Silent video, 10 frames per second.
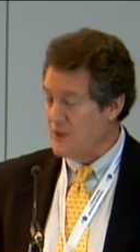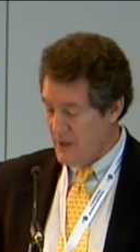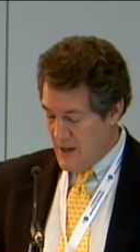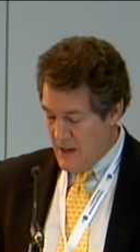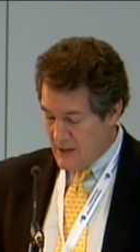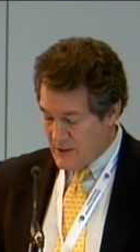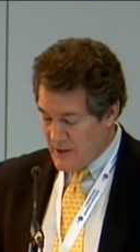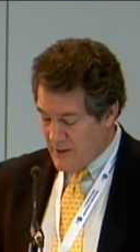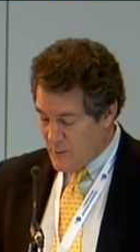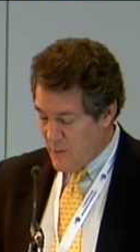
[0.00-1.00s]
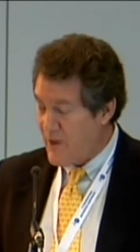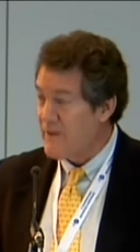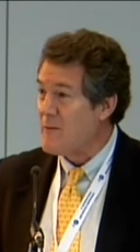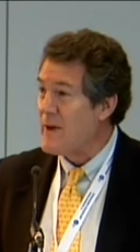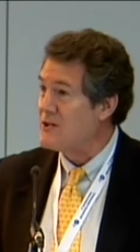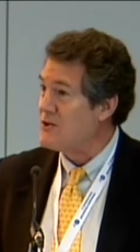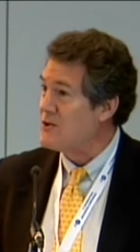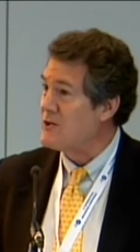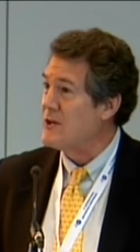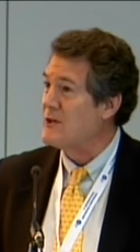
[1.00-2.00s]
So it's another part of the
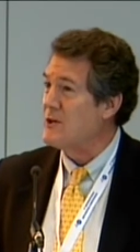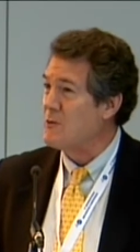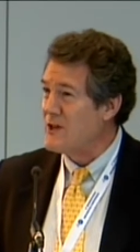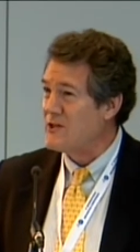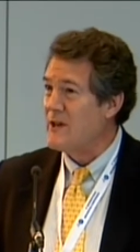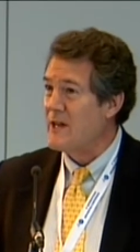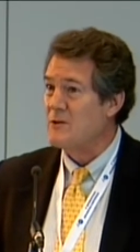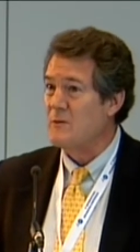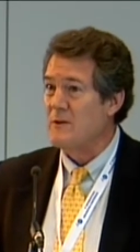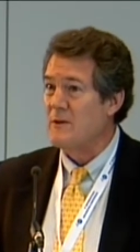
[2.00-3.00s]
message that uh, resonates with,